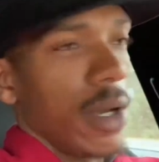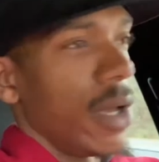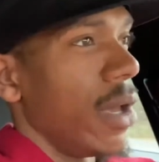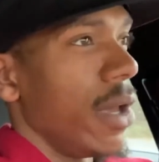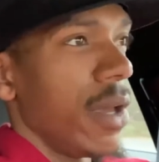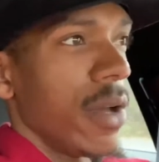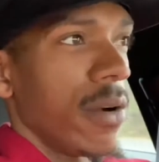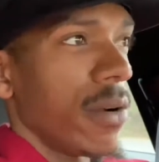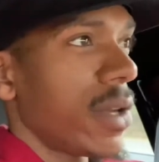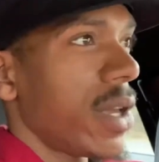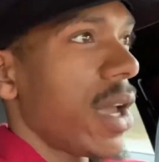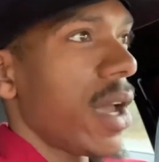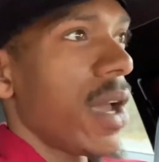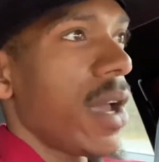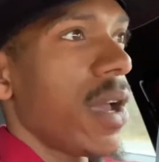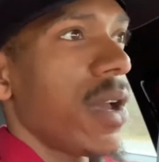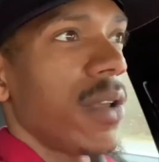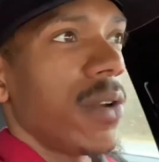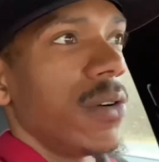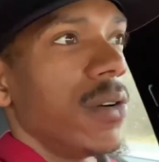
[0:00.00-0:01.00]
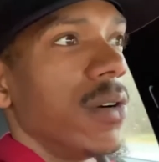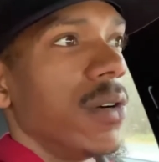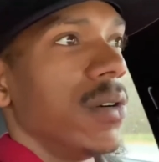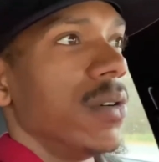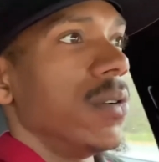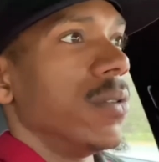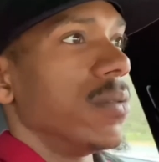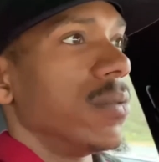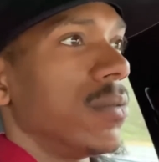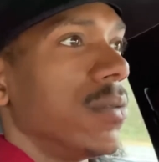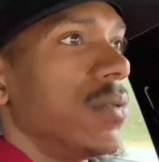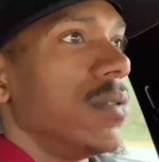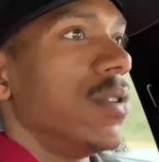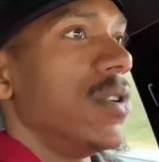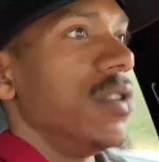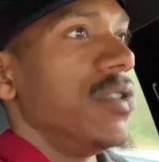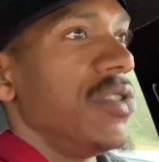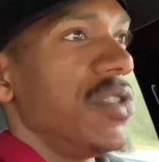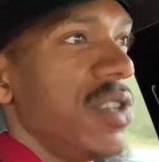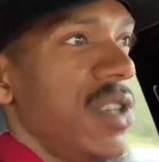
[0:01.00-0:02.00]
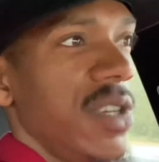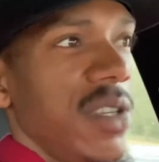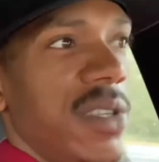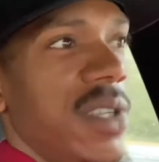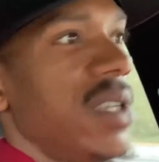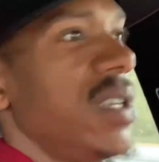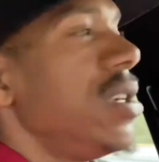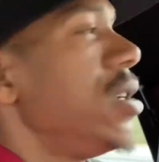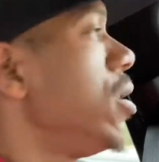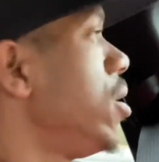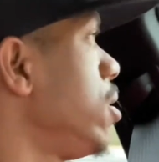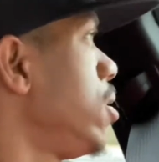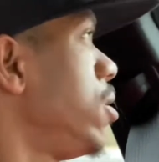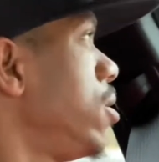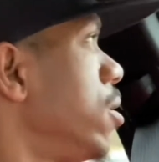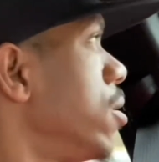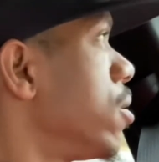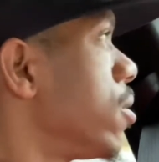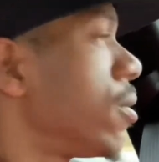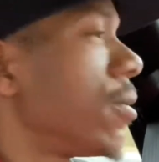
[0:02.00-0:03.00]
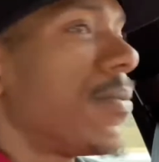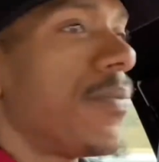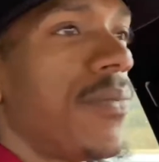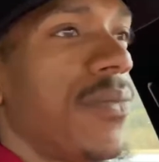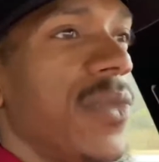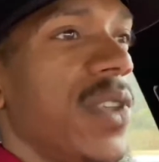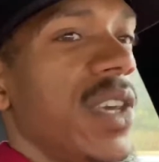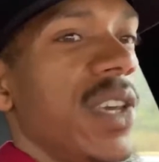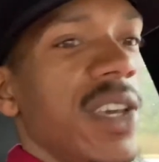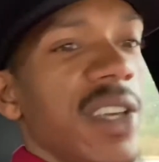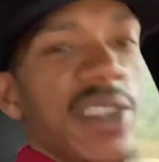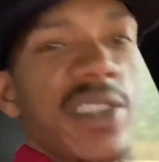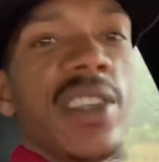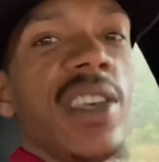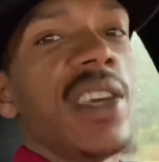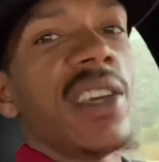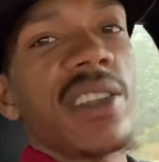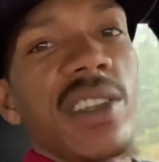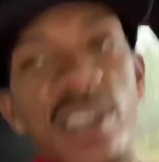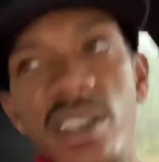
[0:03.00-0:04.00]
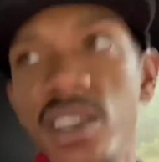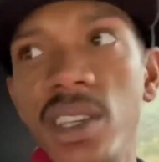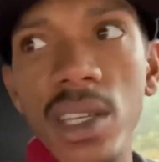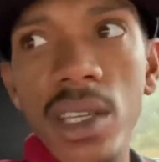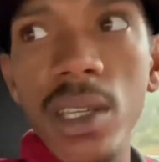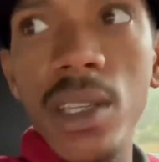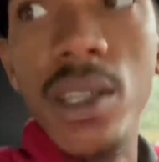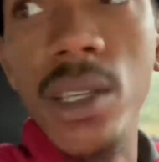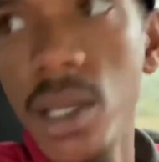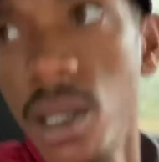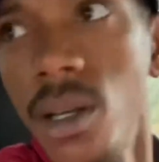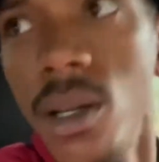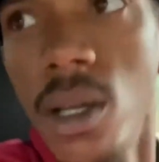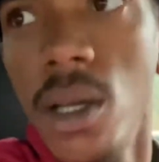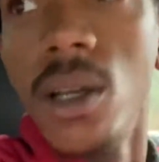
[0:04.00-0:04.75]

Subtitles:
Hellcat, or a GT, SXT,